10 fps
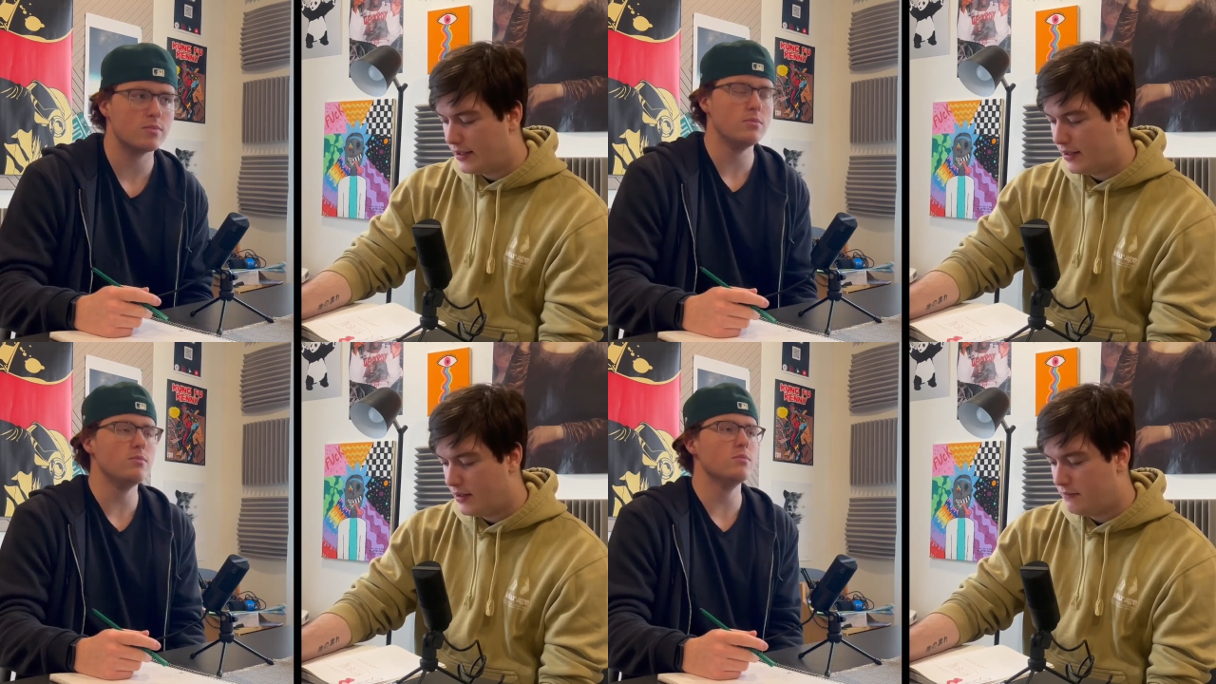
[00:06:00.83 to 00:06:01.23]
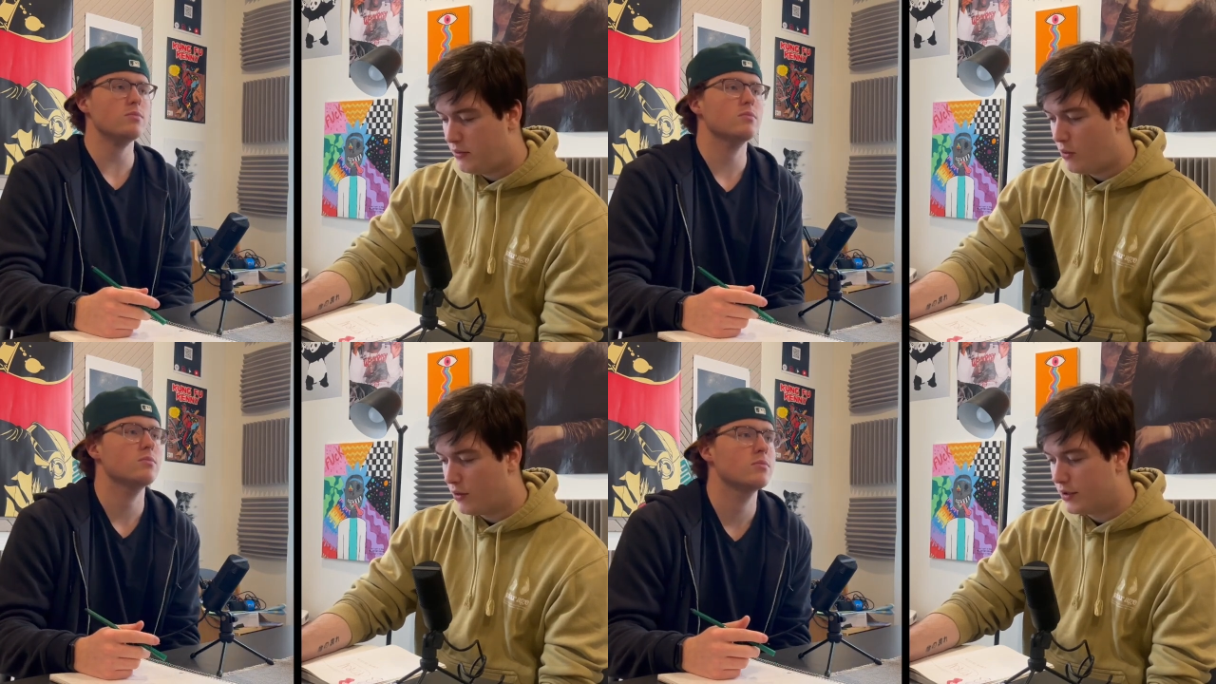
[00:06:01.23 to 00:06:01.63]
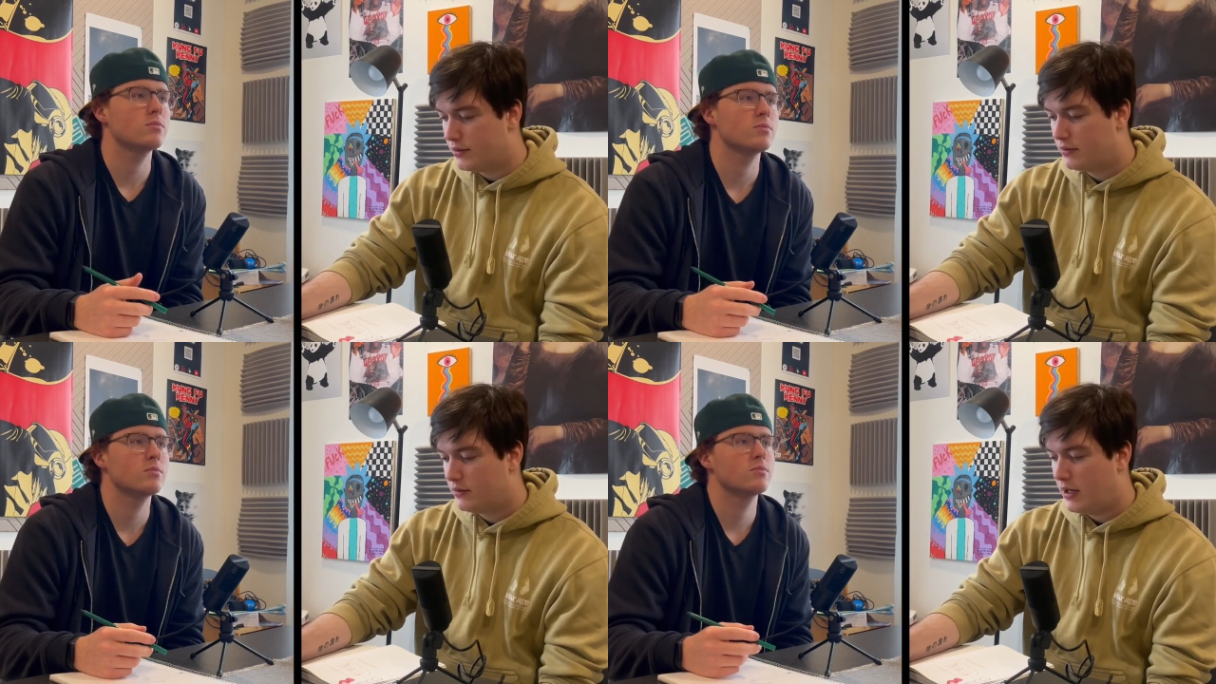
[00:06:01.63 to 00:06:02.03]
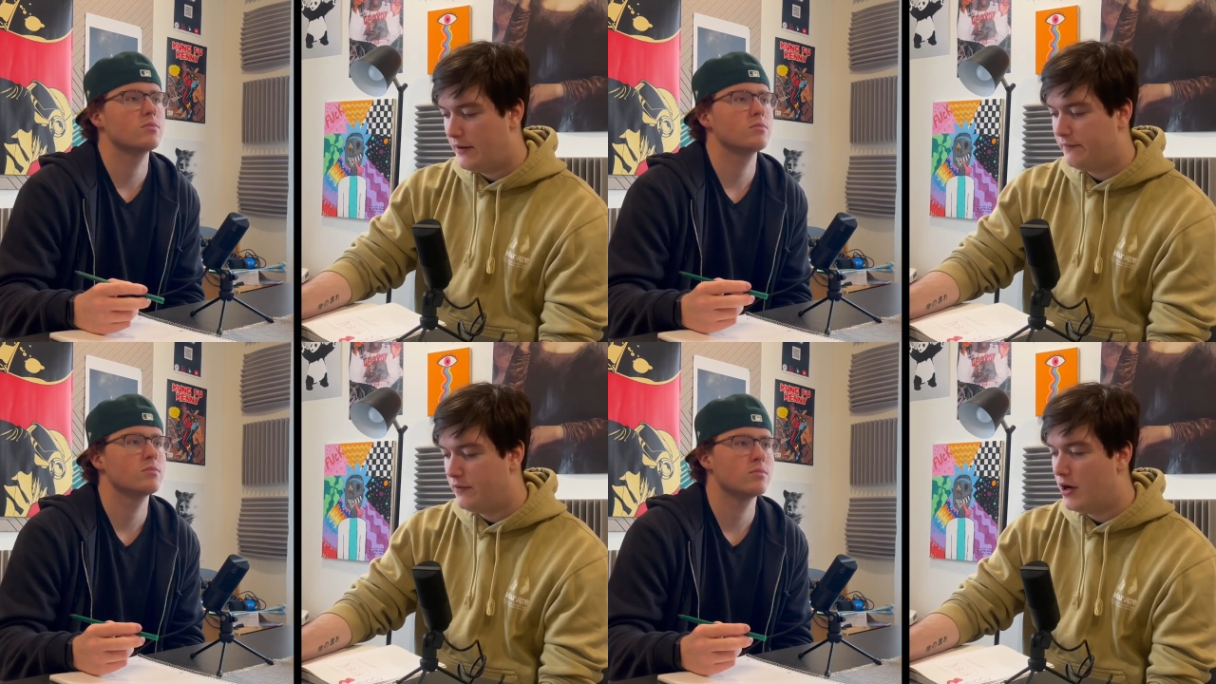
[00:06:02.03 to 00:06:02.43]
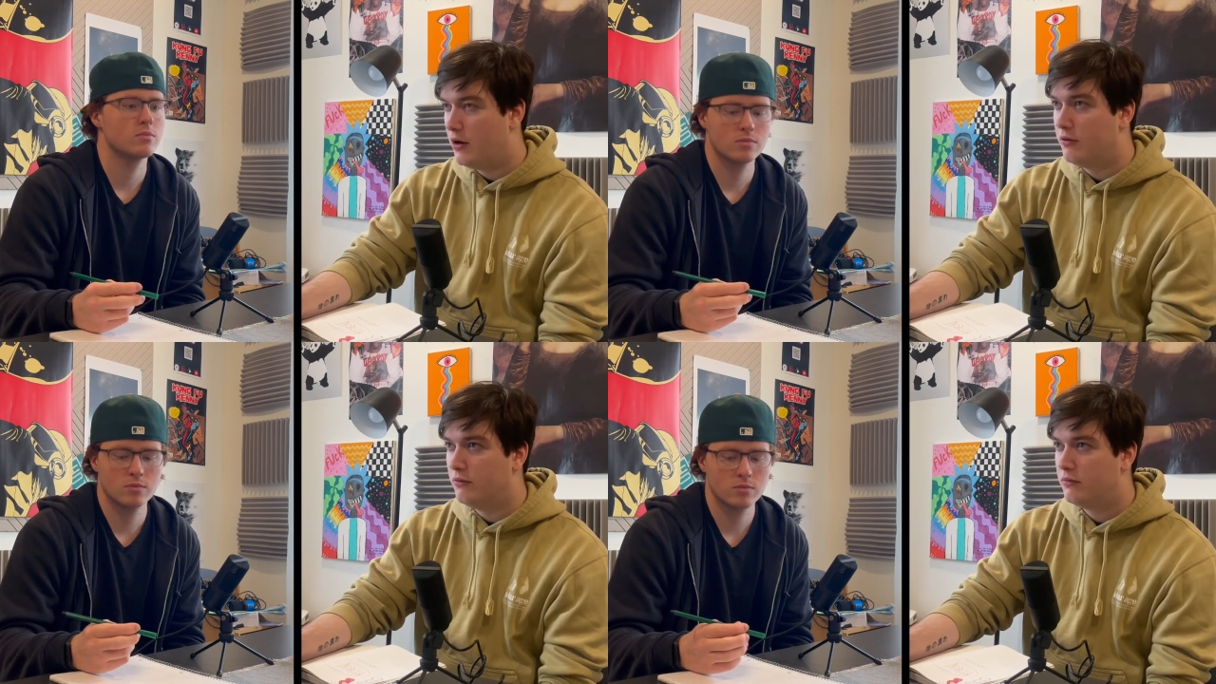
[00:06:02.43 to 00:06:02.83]
Speaker 1: uh, porn have
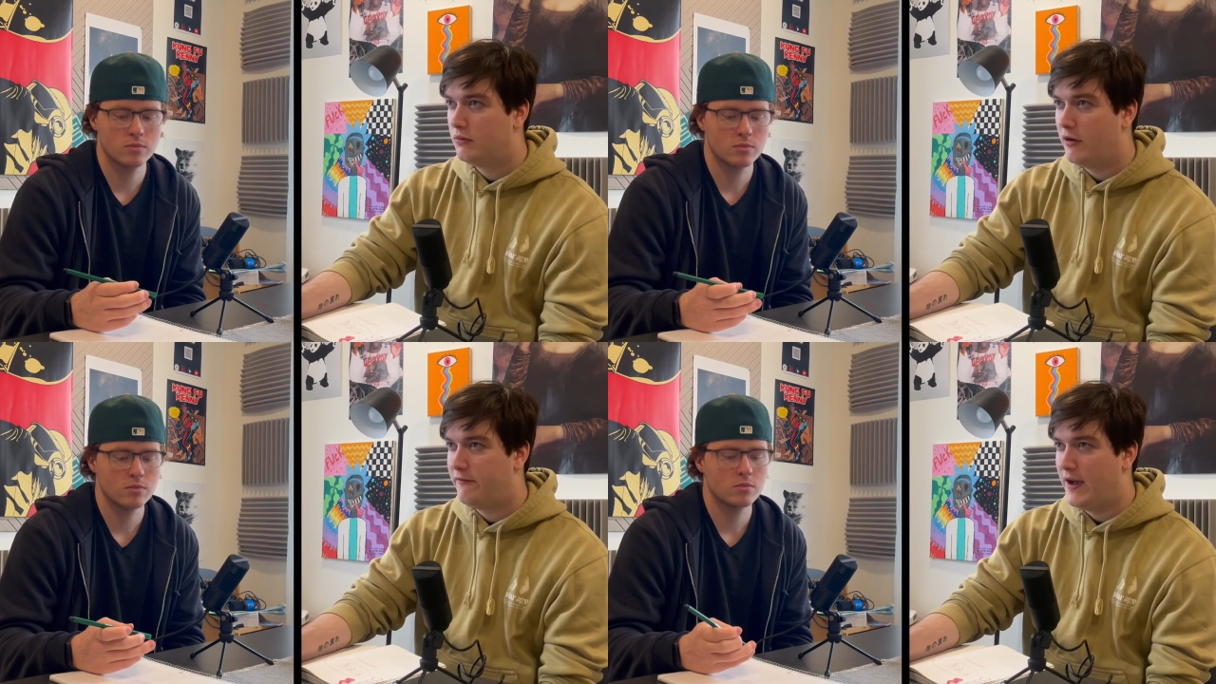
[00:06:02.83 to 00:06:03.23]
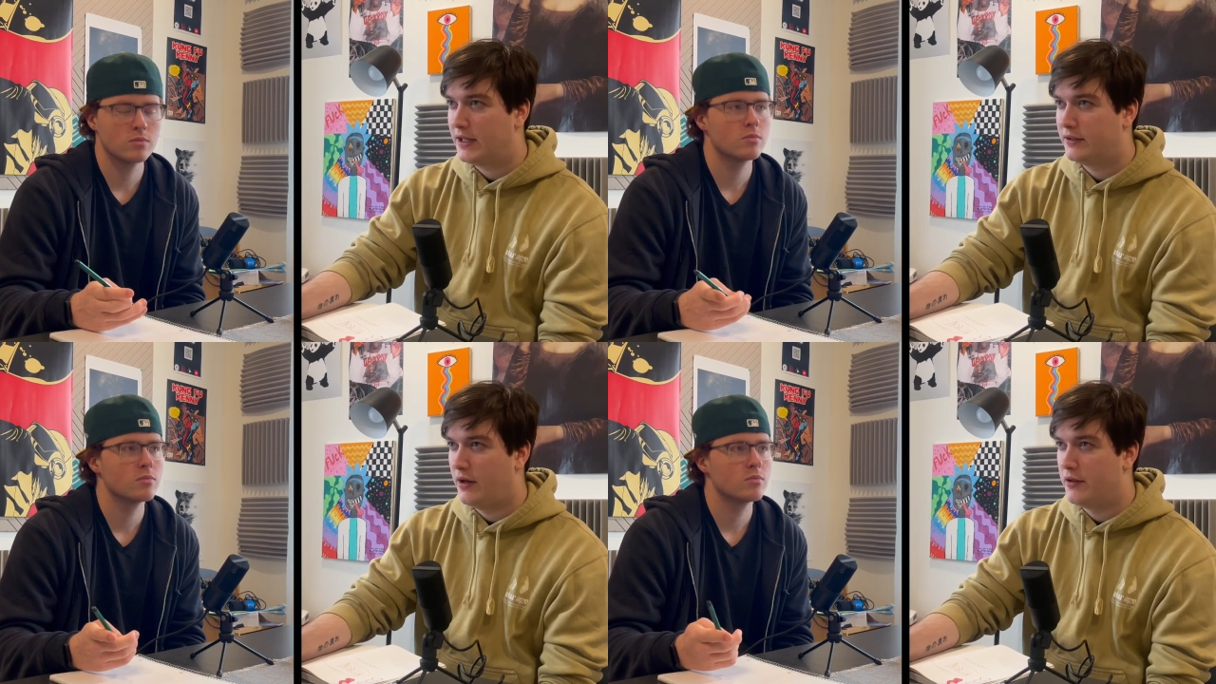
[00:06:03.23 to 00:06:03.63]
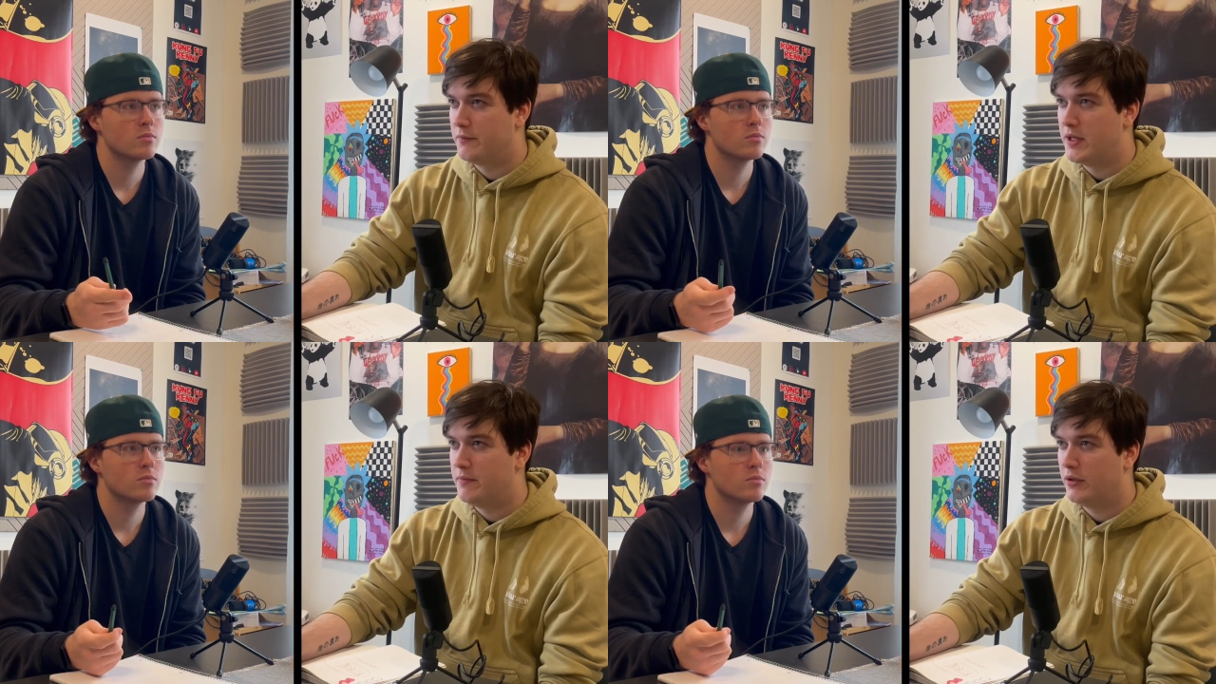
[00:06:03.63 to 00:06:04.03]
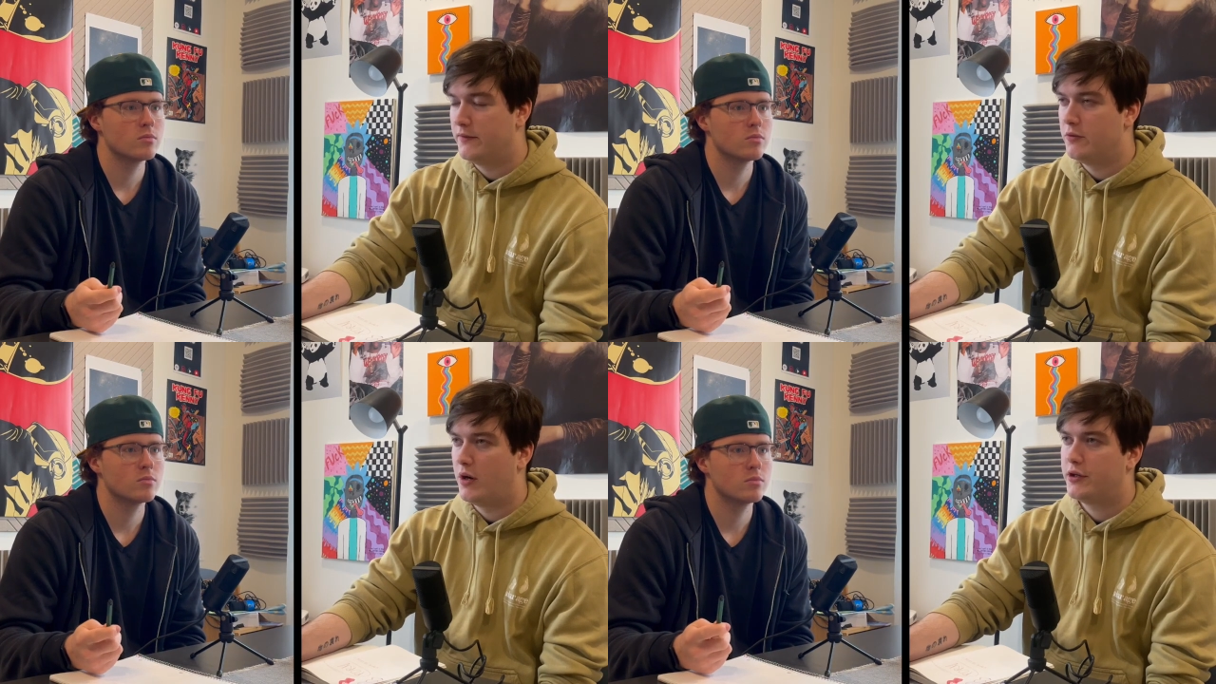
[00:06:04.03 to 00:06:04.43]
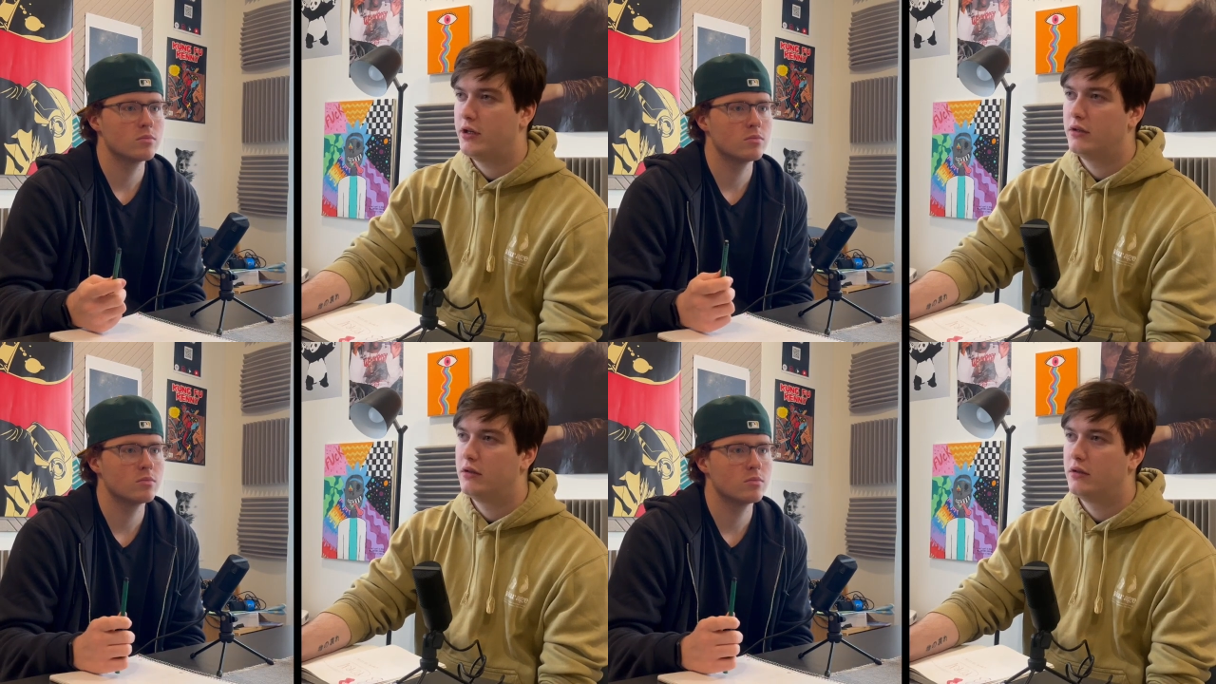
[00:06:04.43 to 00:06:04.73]
no effect on other people if you watch it?